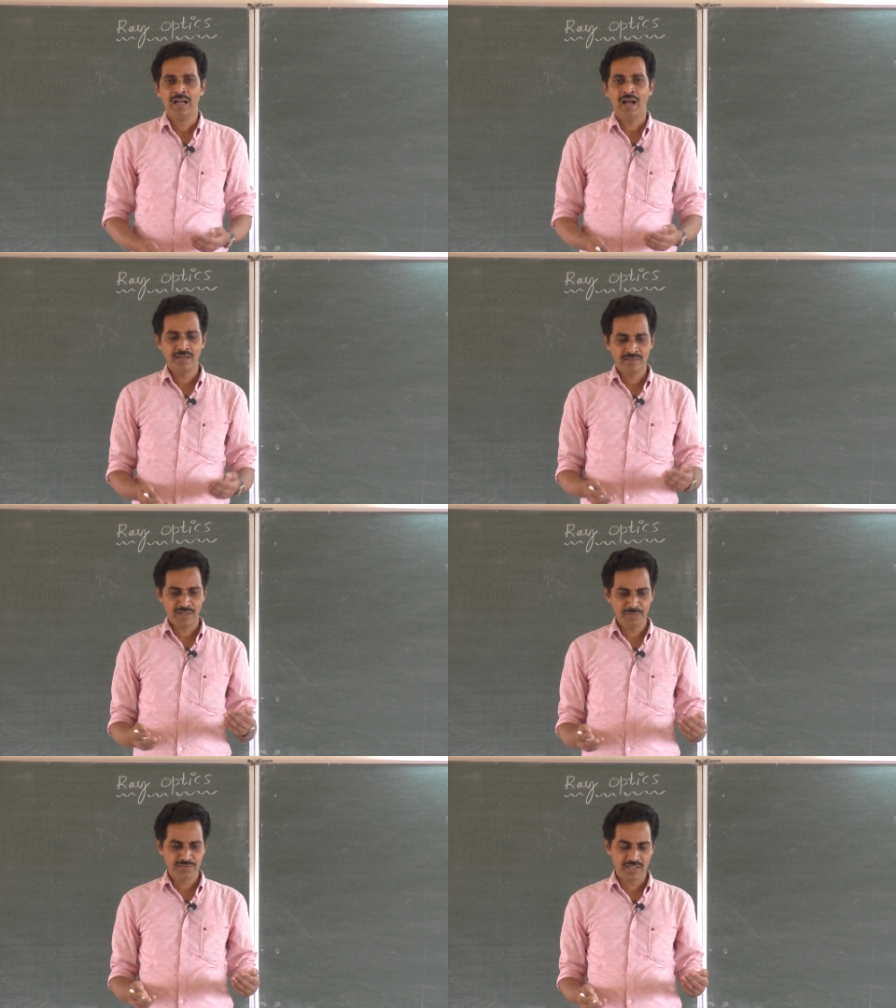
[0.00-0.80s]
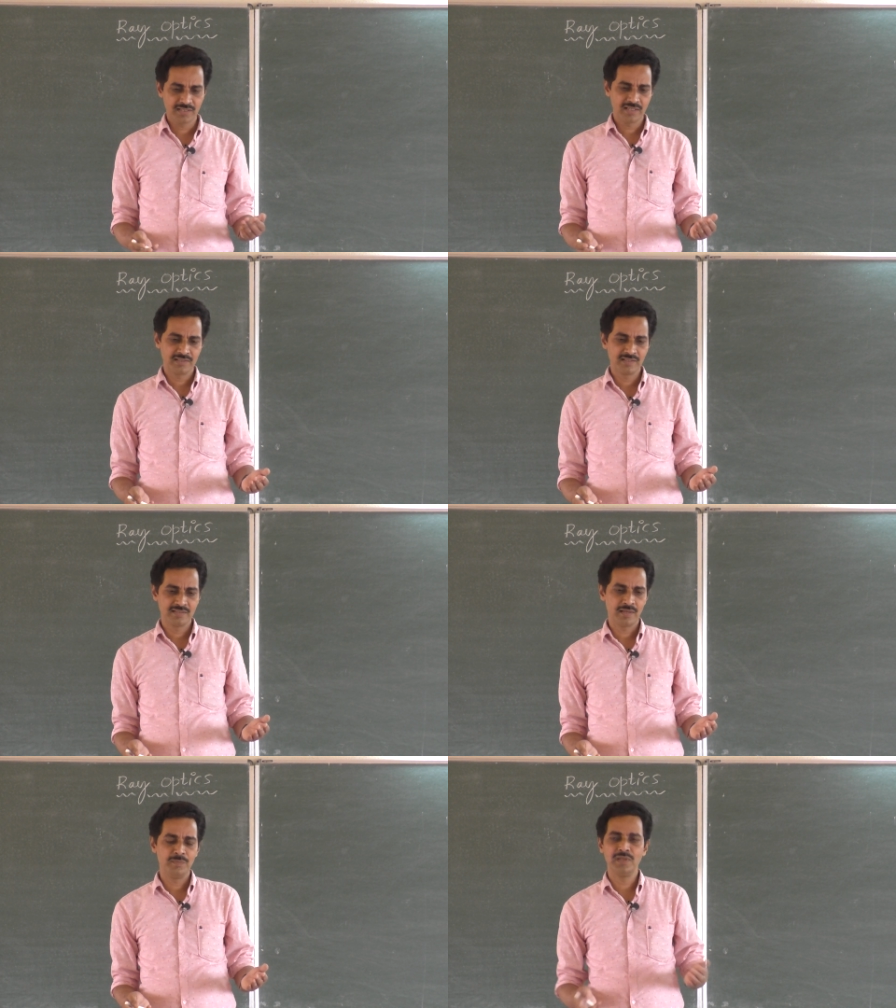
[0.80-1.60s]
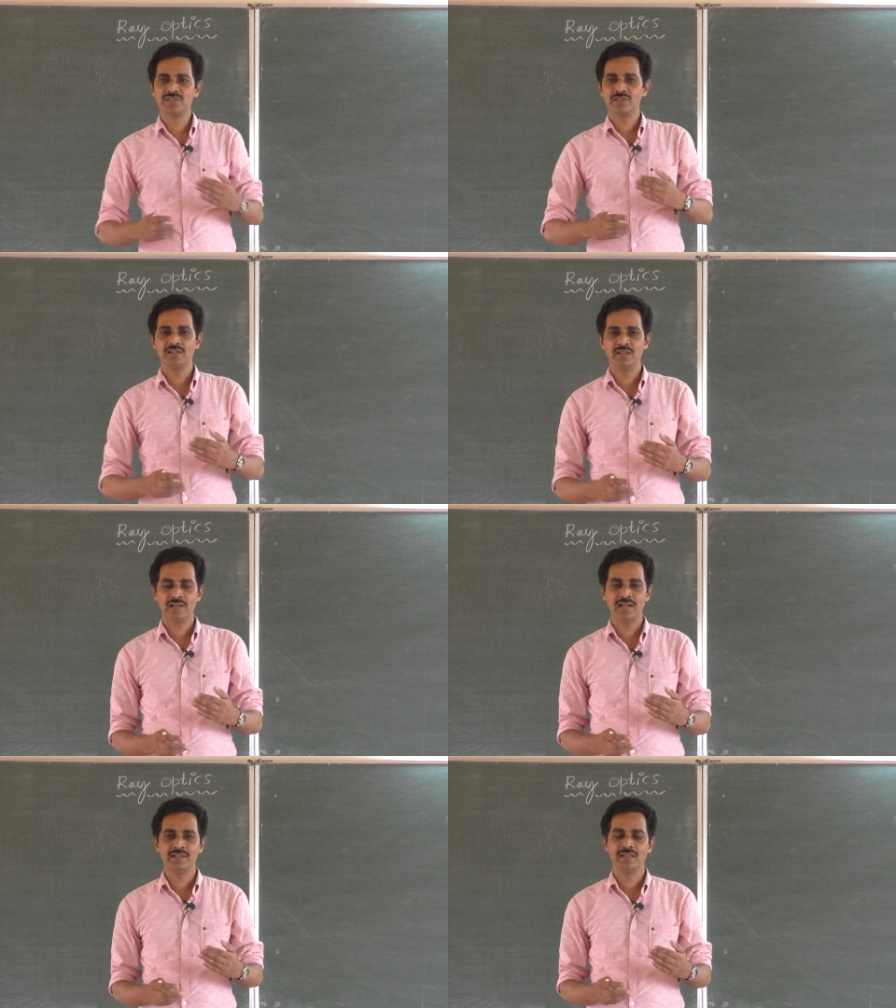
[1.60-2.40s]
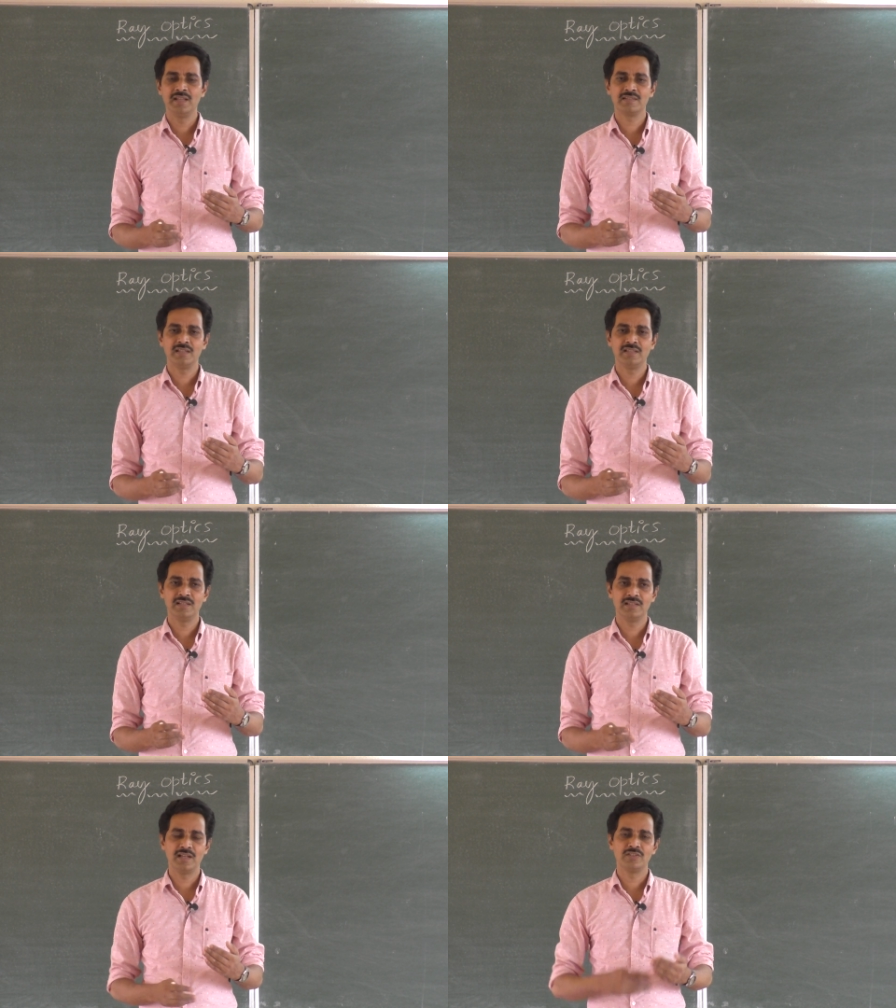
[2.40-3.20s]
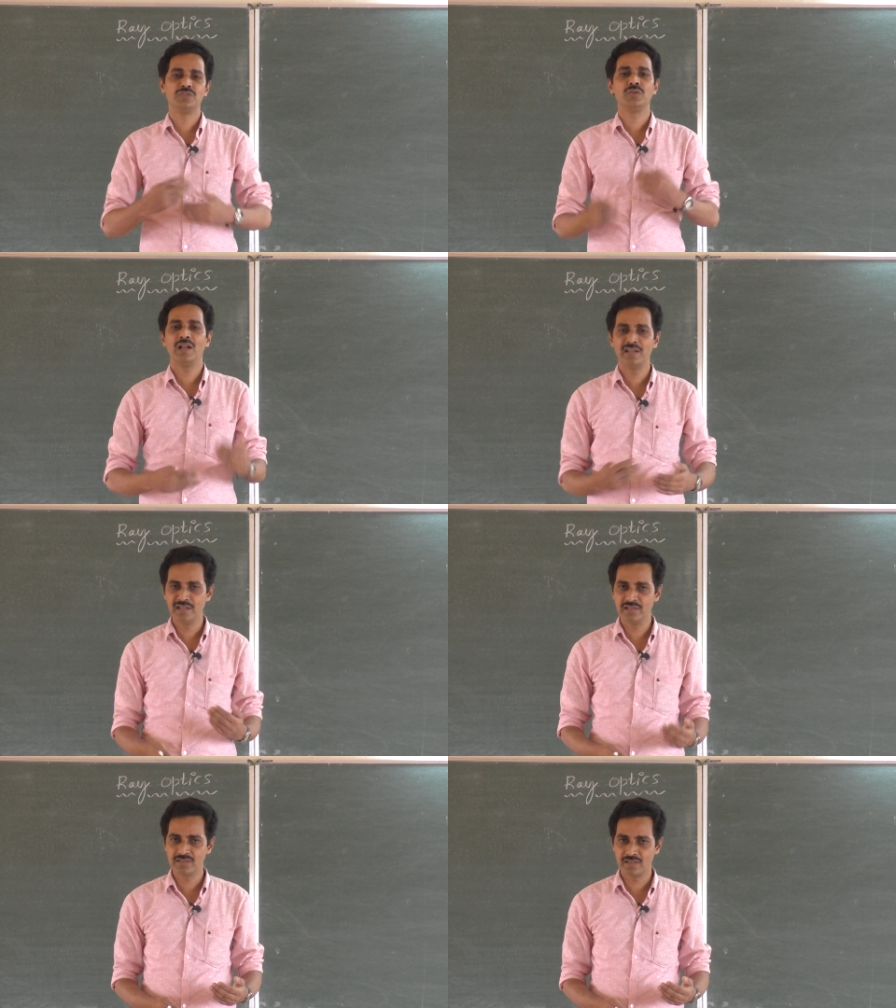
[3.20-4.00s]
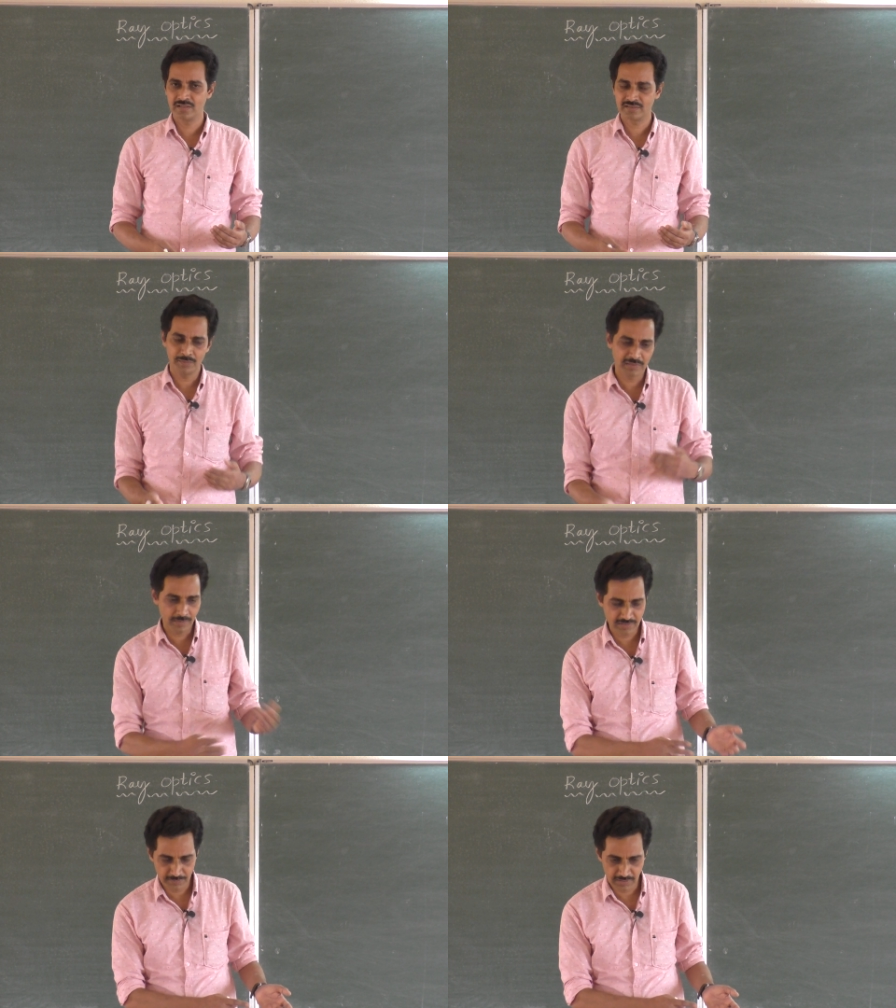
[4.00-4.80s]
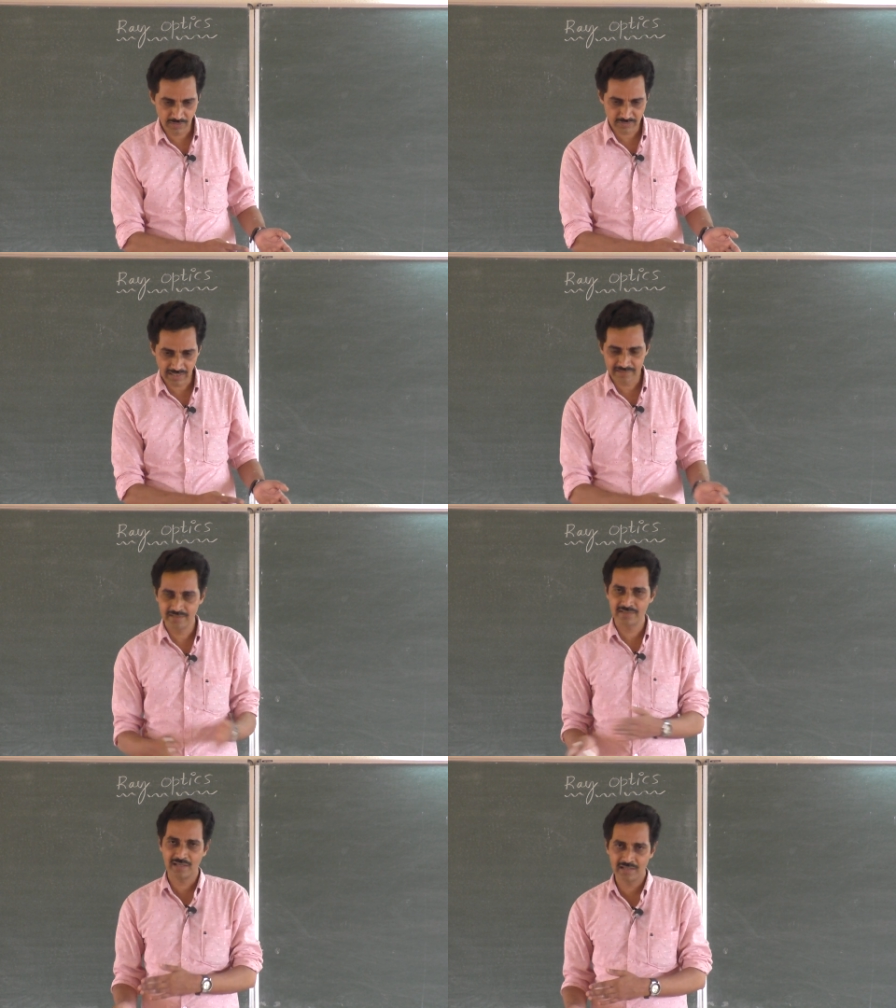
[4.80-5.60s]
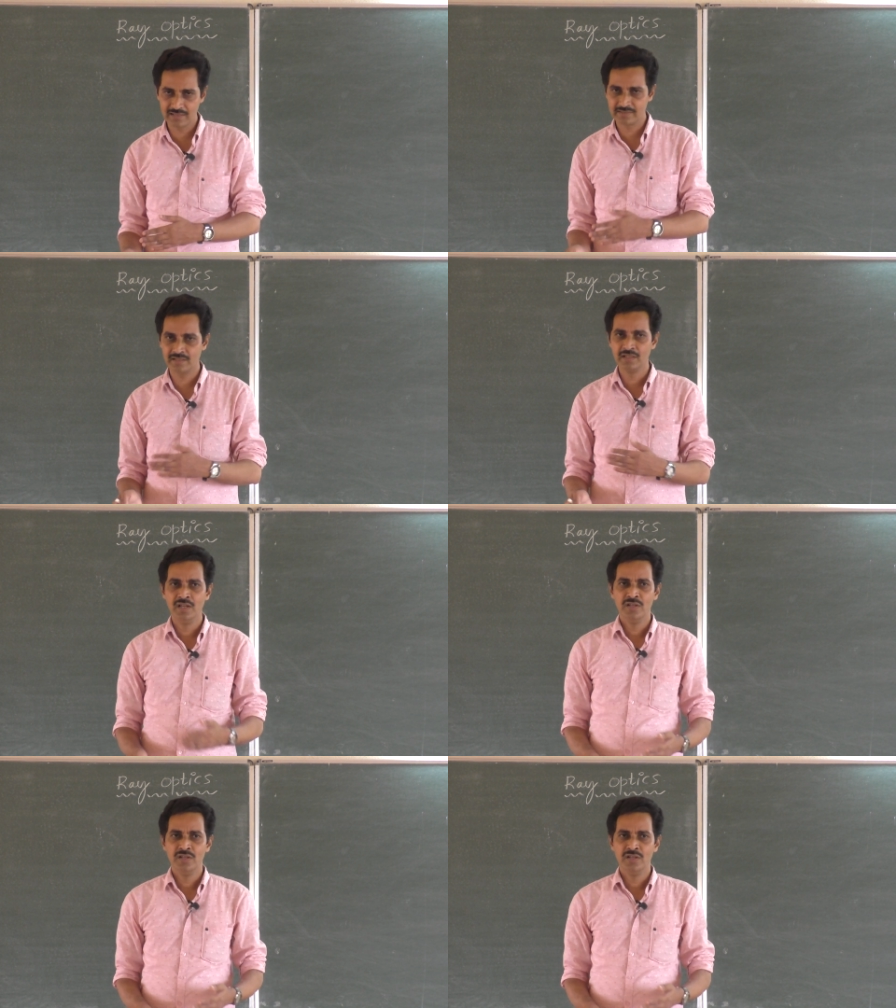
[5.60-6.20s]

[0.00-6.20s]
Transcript: and some say that it is a mixture and they say that it has dual nature, sometimes it behaves like this and like that.